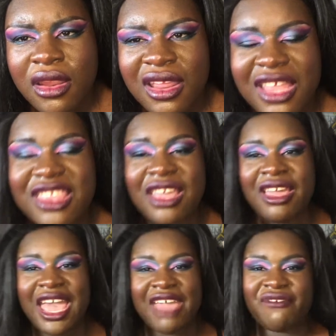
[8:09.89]
he said,
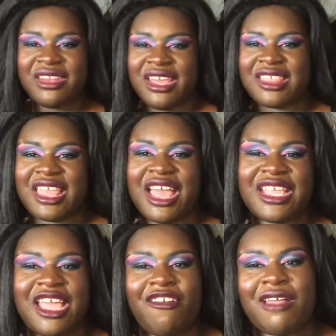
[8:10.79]
hey Vanessa, I
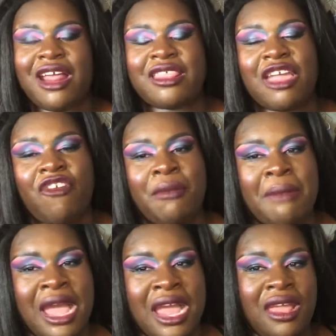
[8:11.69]
told I sorry
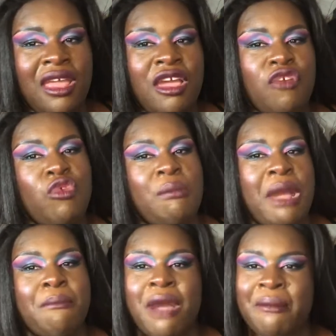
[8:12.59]
about what my
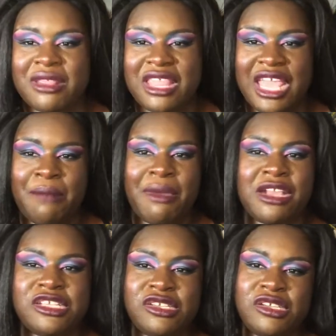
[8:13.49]
mama said
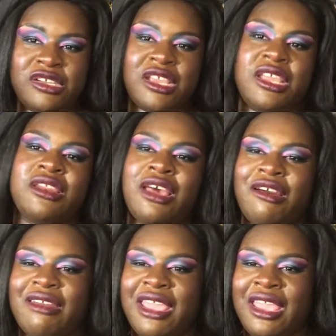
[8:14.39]
about you and
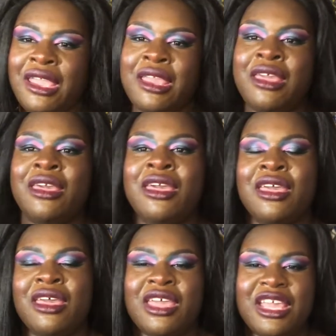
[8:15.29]
all that.
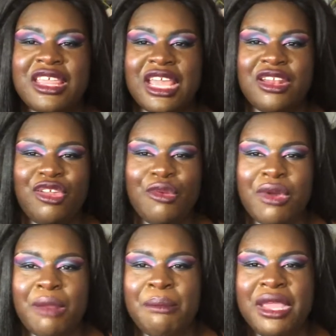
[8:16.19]
He said, do you
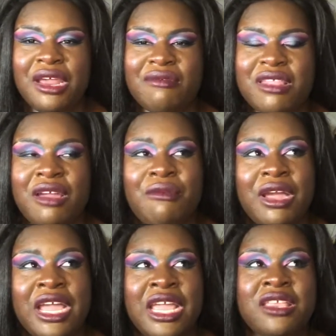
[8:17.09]
want to meet up
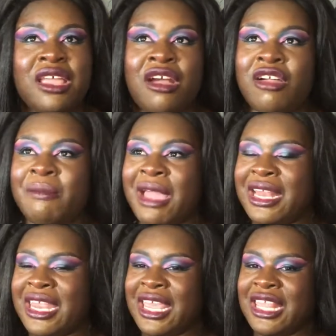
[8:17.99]
somewhere and talk about
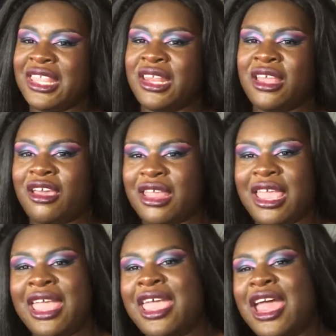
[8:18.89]
this and all that?
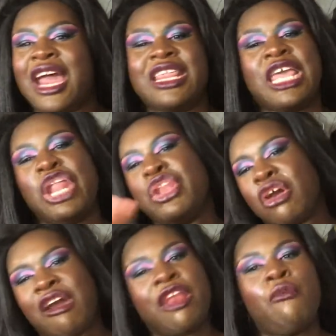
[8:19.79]
I said, no,
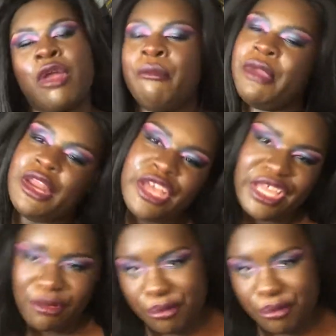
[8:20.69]
I don't want to meet up.